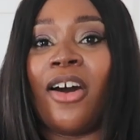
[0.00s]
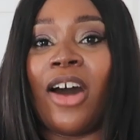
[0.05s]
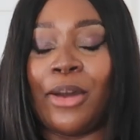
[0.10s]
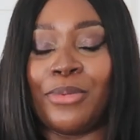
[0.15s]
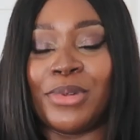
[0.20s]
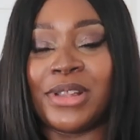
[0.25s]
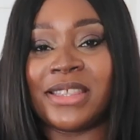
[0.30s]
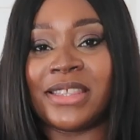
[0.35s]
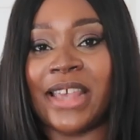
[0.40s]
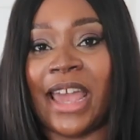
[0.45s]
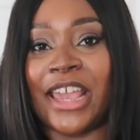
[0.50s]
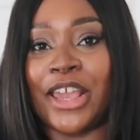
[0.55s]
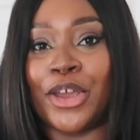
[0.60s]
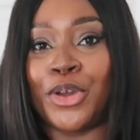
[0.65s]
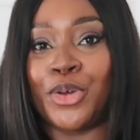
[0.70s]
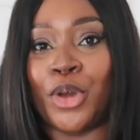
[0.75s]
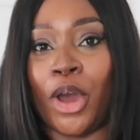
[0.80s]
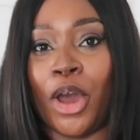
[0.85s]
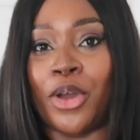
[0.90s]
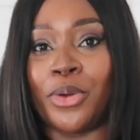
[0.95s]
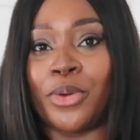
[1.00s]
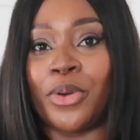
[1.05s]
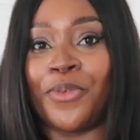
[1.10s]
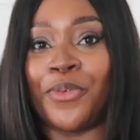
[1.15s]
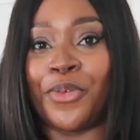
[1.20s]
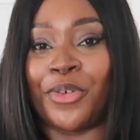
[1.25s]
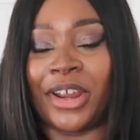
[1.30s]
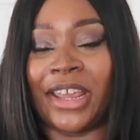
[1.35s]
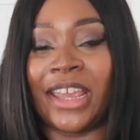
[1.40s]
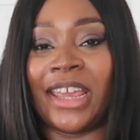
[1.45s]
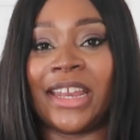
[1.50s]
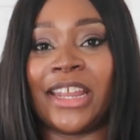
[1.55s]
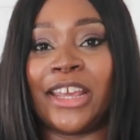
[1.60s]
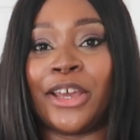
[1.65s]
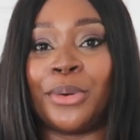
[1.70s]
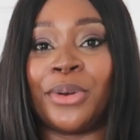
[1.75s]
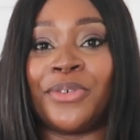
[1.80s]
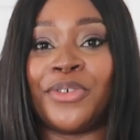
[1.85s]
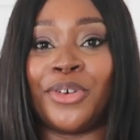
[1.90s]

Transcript: I would say go for a kitten heel.